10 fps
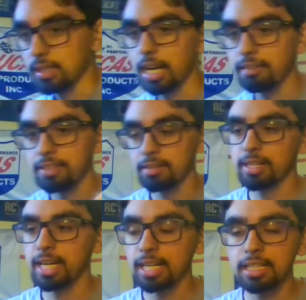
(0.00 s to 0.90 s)
I've never
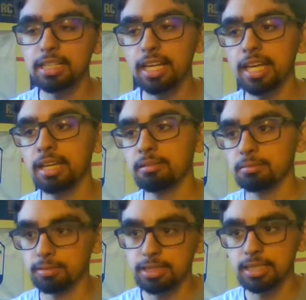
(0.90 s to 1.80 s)
had a day
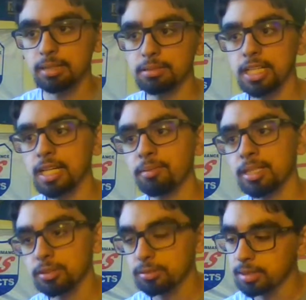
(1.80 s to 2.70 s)
with that
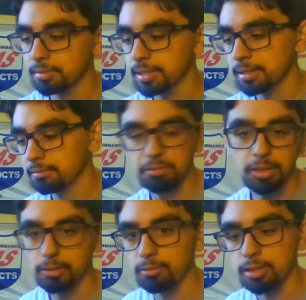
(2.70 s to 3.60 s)
Dynamite 21
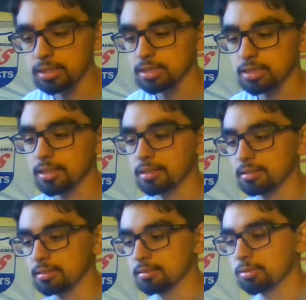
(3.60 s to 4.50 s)
where it wouldn't start
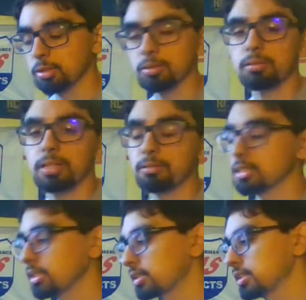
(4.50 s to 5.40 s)
or it
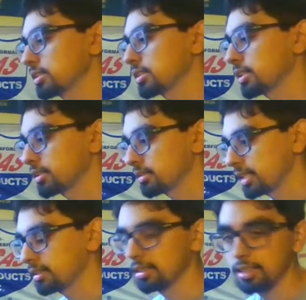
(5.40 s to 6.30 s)
was hard to start.
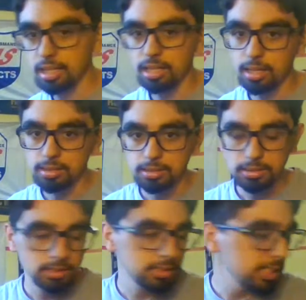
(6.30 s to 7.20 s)
Like
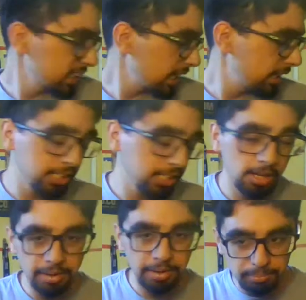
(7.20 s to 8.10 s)
stick that thing
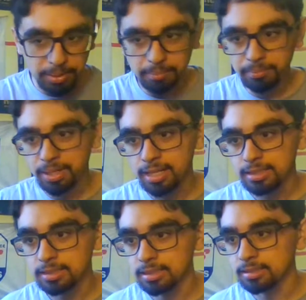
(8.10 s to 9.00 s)
up on a bump
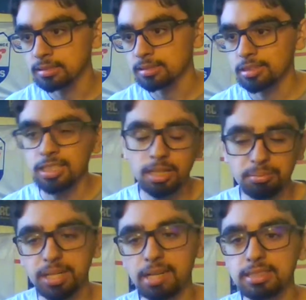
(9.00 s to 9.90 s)
box and you got
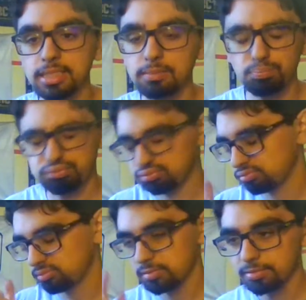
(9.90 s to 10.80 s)
it primed and stuff,
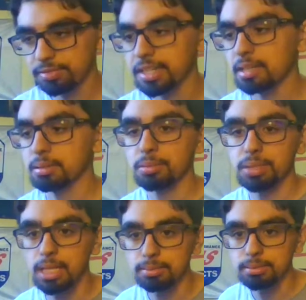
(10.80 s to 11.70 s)
fire up, no
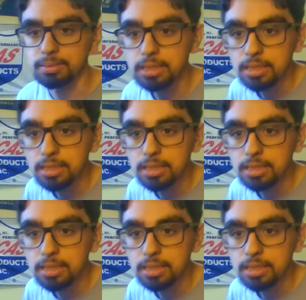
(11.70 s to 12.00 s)
problem.